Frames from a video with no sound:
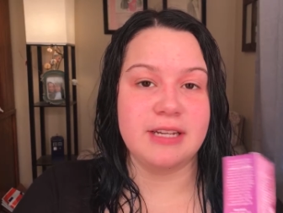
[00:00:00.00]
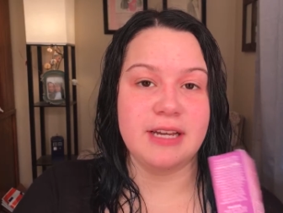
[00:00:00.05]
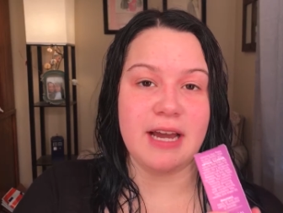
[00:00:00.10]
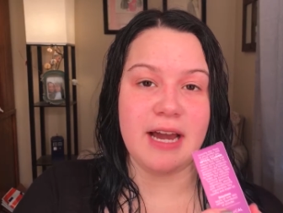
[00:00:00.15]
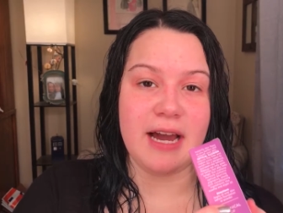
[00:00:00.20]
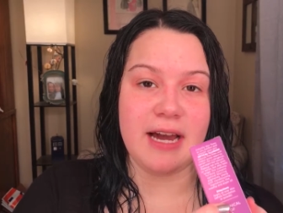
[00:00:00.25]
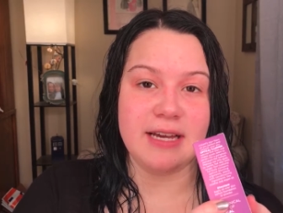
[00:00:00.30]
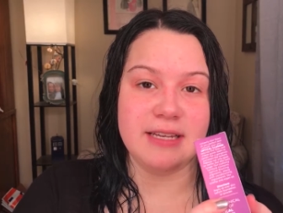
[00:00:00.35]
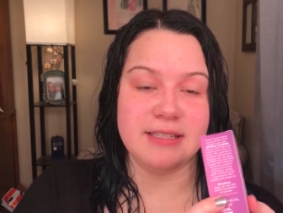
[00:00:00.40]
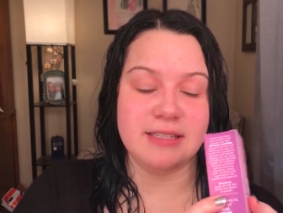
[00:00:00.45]
that it
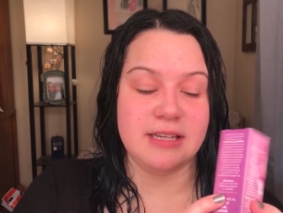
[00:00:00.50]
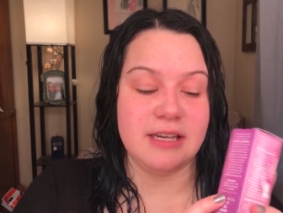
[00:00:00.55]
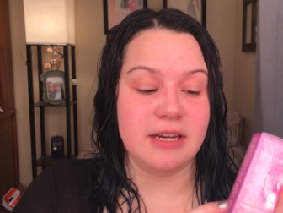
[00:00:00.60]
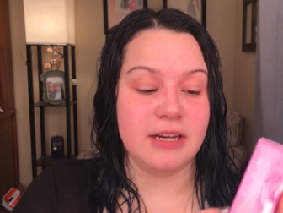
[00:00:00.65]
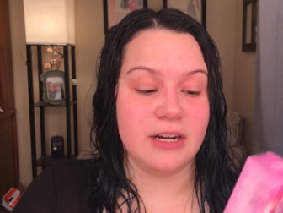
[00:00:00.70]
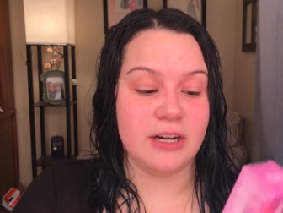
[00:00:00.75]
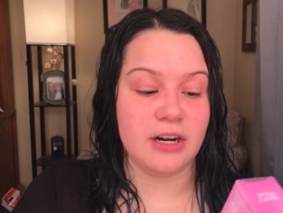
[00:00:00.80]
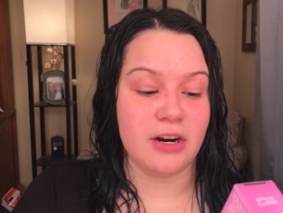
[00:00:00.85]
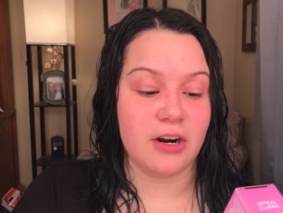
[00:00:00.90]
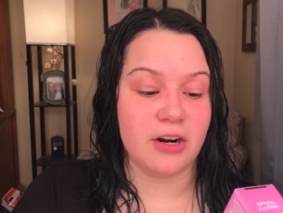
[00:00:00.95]
has
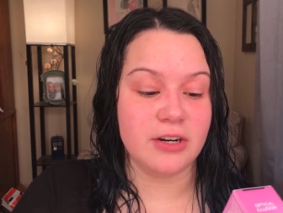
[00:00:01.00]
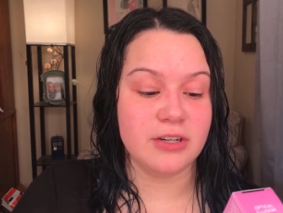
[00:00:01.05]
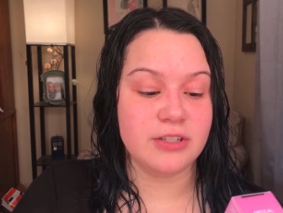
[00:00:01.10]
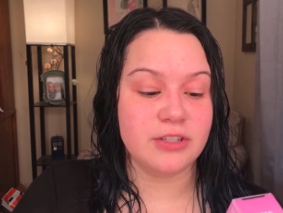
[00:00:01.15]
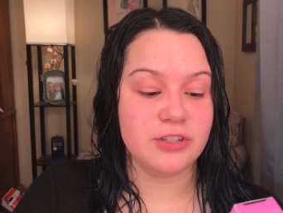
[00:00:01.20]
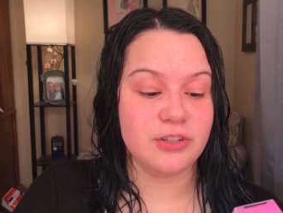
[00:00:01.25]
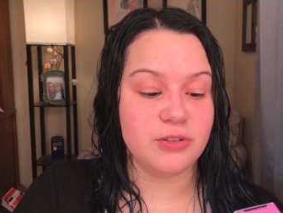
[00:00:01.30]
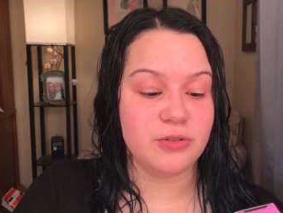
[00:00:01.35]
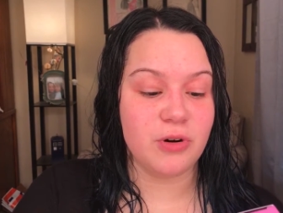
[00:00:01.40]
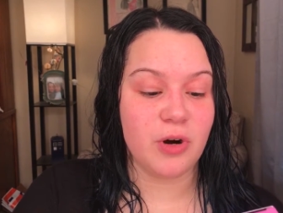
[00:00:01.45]
here are
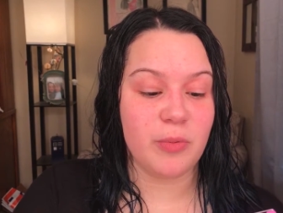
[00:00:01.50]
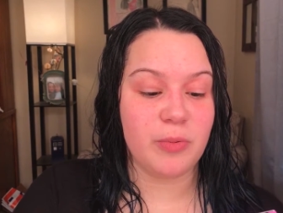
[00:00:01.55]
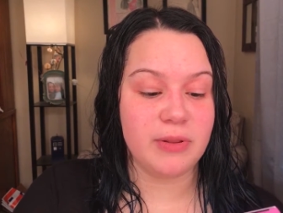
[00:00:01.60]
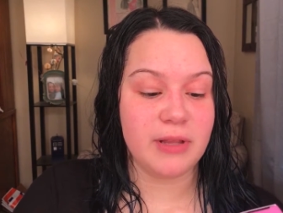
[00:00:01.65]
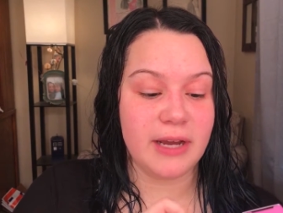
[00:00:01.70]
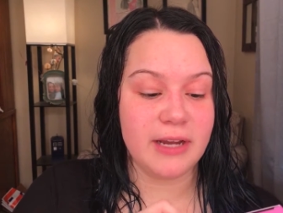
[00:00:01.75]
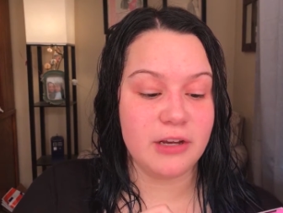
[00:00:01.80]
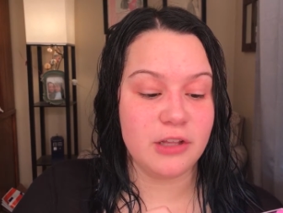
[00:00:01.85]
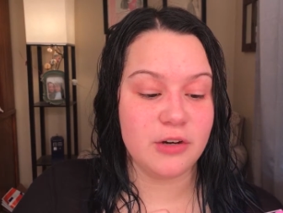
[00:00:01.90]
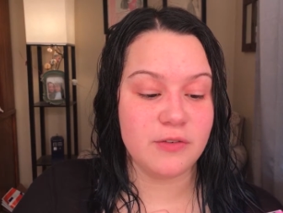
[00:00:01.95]
to
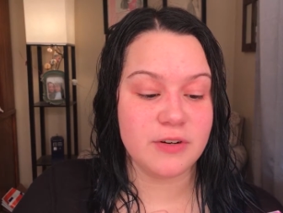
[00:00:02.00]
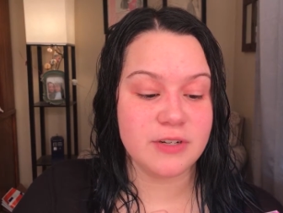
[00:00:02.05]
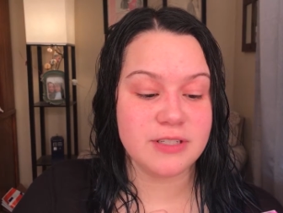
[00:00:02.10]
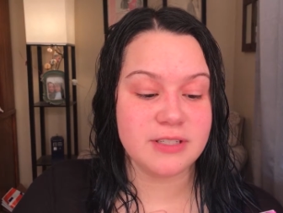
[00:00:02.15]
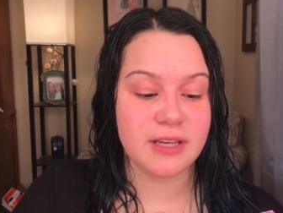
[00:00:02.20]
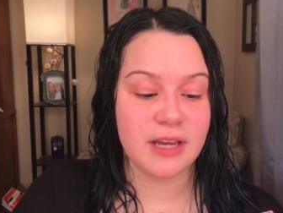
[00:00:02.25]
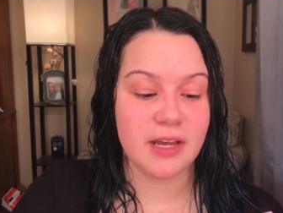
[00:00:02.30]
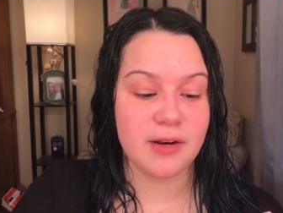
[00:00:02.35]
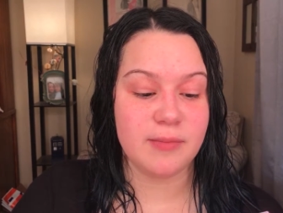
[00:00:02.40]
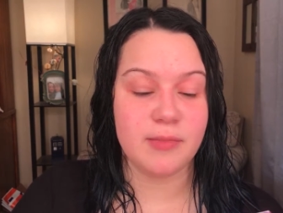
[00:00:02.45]
apply all over
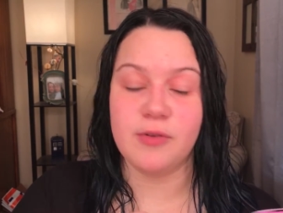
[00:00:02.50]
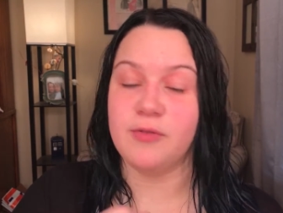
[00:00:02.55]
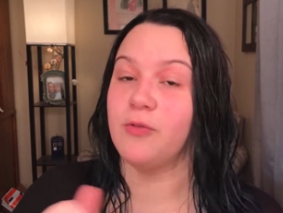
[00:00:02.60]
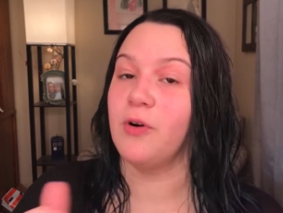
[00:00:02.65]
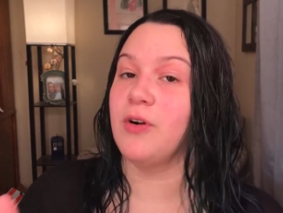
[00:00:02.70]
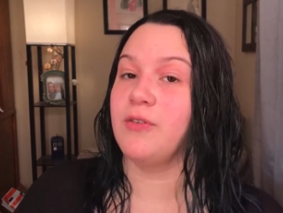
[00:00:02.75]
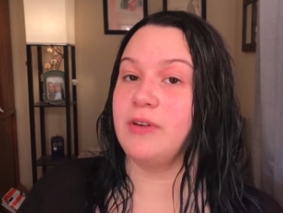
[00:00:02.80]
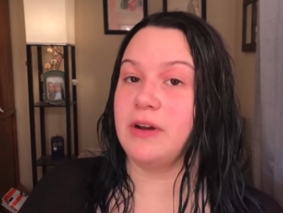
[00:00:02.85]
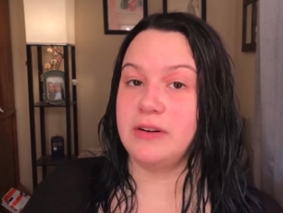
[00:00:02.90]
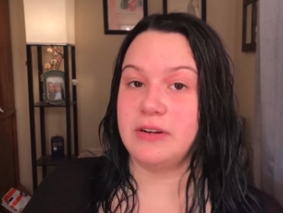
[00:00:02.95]
skin
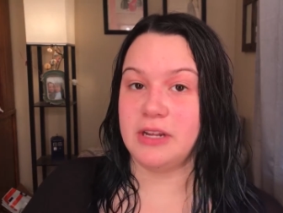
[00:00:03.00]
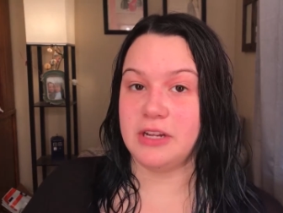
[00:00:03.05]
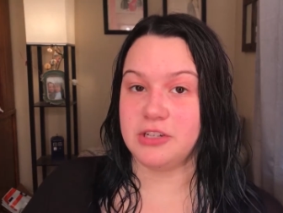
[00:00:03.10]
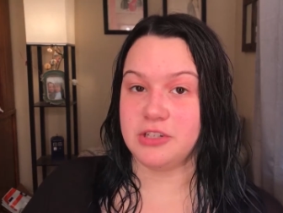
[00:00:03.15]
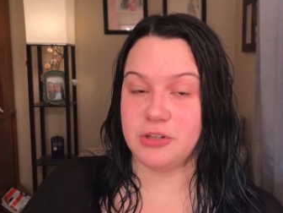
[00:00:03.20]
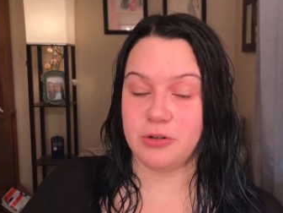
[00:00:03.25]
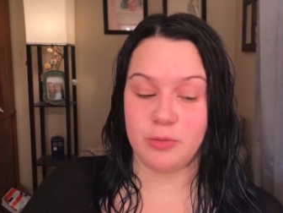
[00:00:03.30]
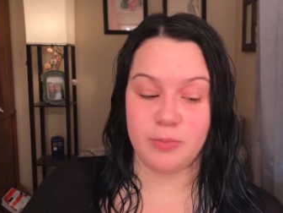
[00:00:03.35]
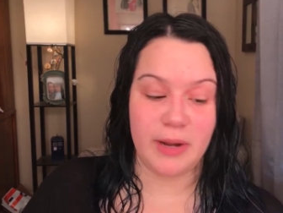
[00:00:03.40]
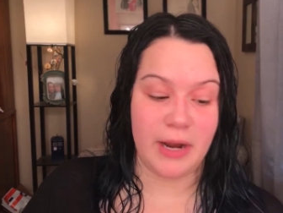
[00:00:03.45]
before
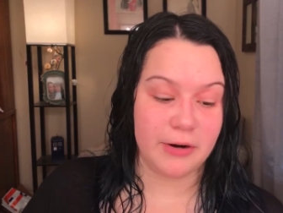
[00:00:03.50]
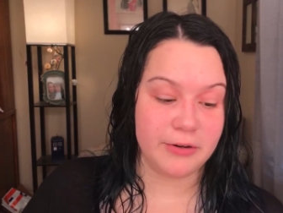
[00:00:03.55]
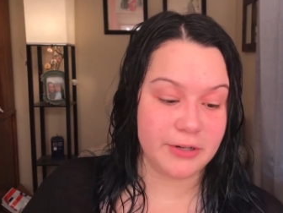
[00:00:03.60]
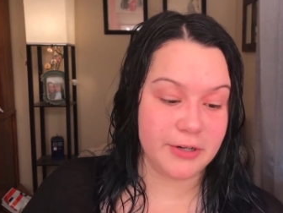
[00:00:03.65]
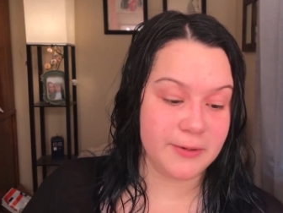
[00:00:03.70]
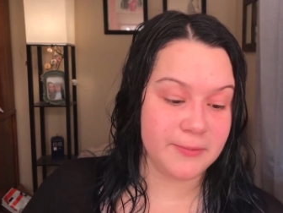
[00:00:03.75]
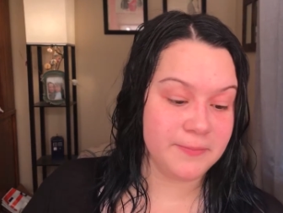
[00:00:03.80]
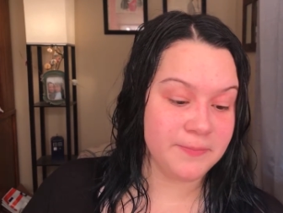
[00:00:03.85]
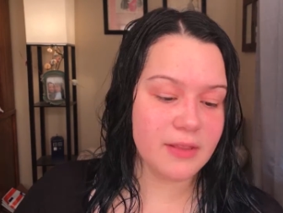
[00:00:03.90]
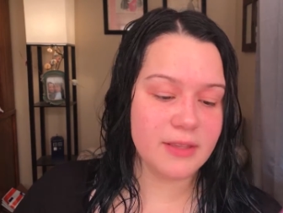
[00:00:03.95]
foundation or powder.